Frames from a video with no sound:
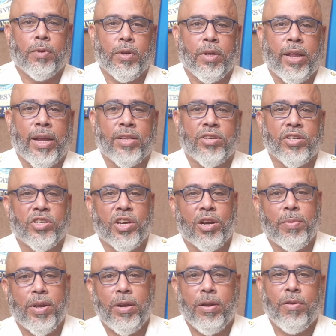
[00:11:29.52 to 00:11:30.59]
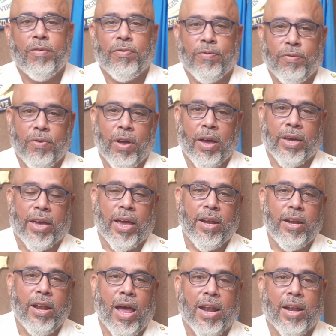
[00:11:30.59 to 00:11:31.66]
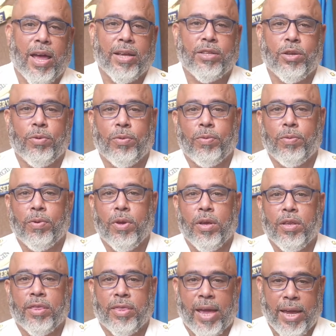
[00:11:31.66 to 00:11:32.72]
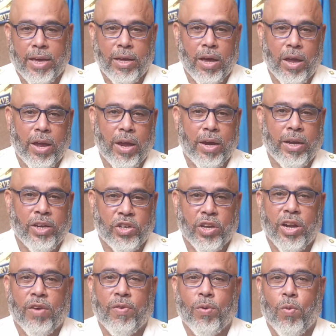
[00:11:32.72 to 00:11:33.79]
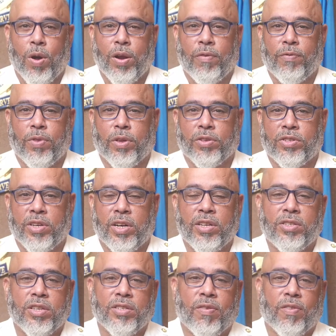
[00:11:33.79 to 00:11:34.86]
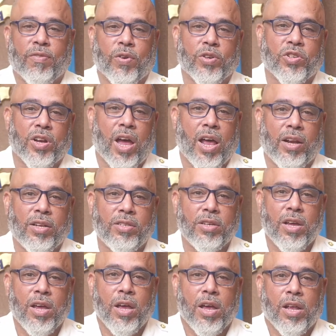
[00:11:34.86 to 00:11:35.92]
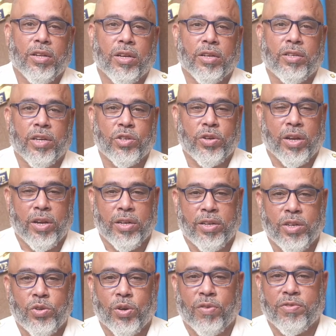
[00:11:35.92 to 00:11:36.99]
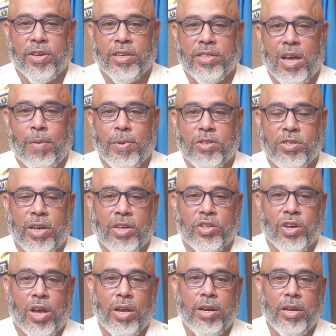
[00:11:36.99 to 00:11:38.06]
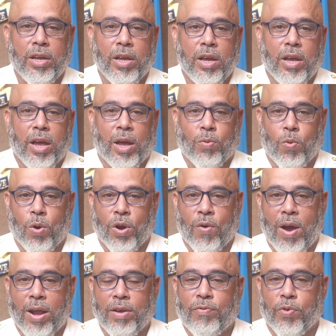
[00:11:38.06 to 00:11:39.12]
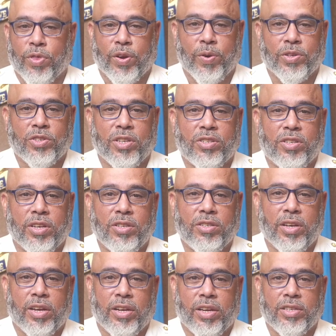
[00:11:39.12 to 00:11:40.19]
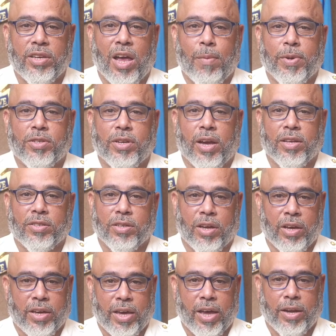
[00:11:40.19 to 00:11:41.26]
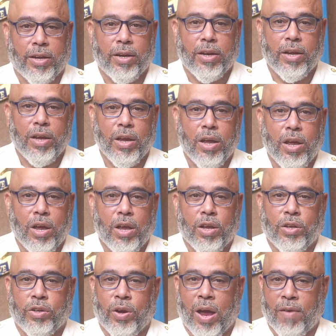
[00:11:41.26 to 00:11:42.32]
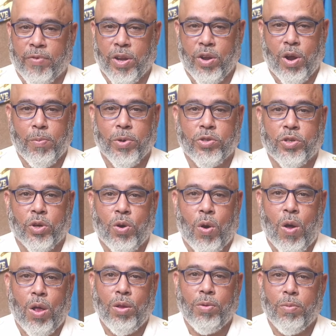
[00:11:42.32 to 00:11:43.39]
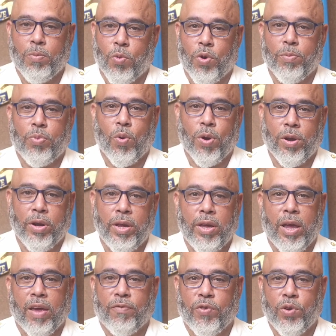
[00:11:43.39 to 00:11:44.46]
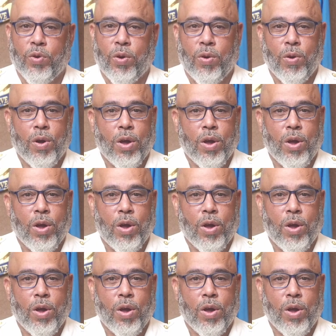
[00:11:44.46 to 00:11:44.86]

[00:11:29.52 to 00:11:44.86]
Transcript: Ladies and gentlemen, again, I'd like to thank each and every one of the citizens of the Virgin Islands, in the District of St. Thomas, St. John, and Water Island for their assistance in these homicides. Again, you have the numbers to call. More importantly, if you